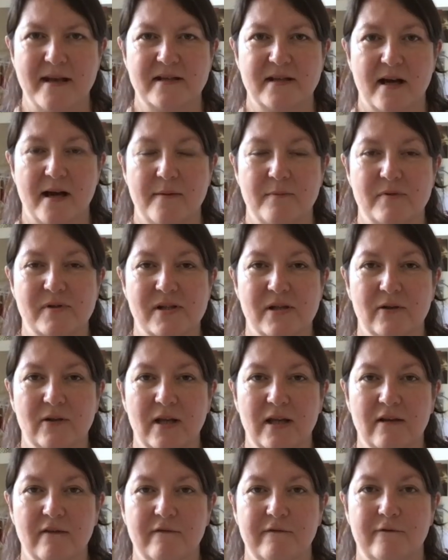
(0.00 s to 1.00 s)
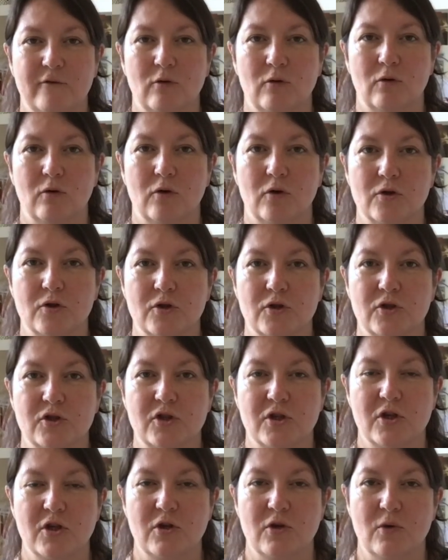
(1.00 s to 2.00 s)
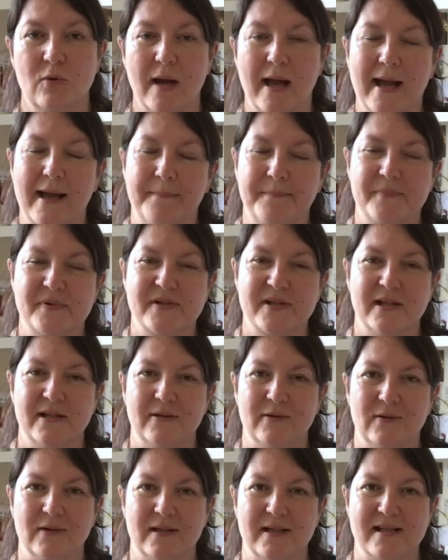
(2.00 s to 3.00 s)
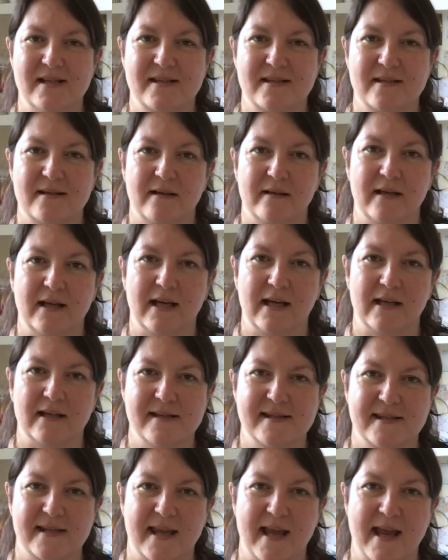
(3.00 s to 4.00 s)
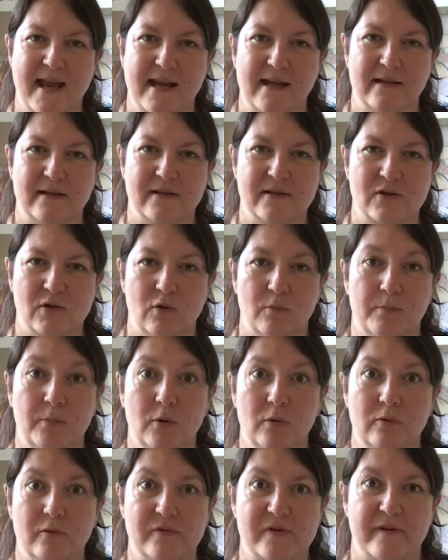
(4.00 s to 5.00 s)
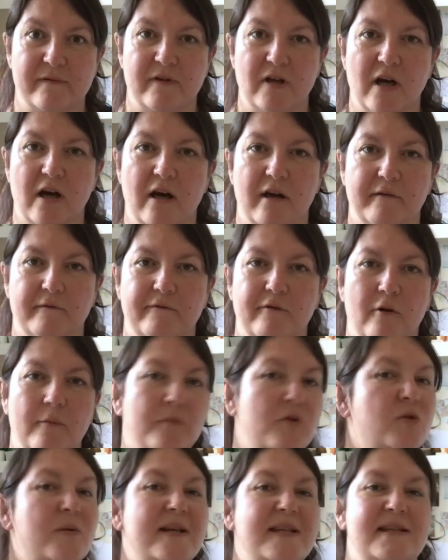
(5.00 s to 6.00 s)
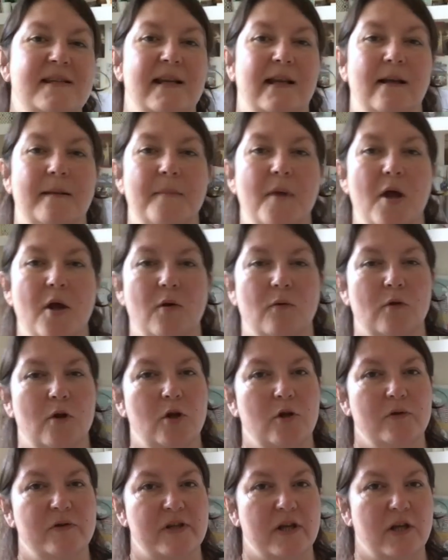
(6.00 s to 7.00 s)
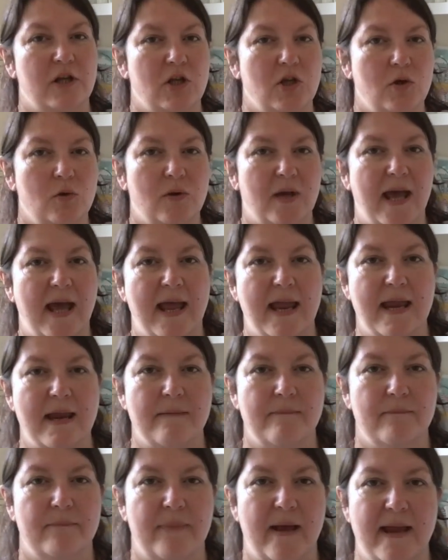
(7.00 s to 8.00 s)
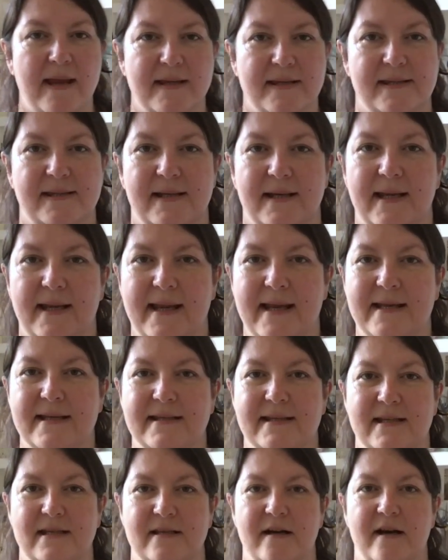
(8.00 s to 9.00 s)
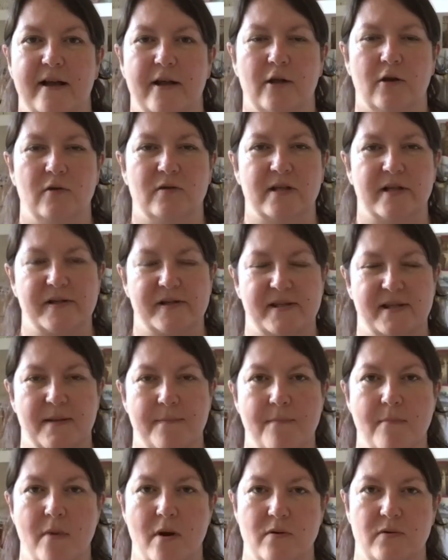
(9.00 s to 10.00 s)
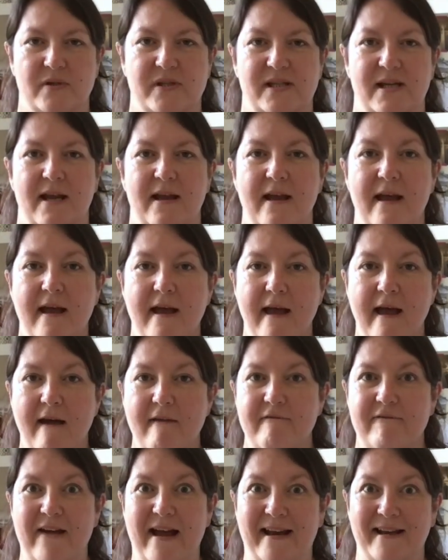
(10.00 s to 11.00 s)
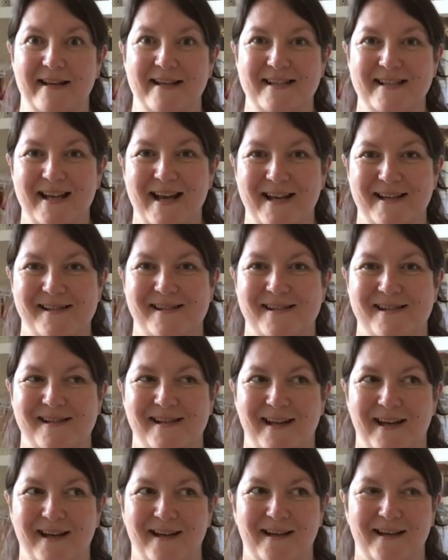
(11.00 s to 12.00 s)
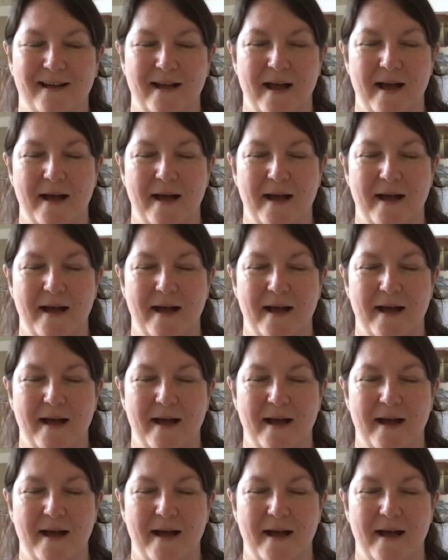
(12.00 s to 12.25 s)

I was looking for 2 absolutely stunning skeins or balls of yarn from Twisted Lemon, who's a UK based indie dyer who does the most fantastic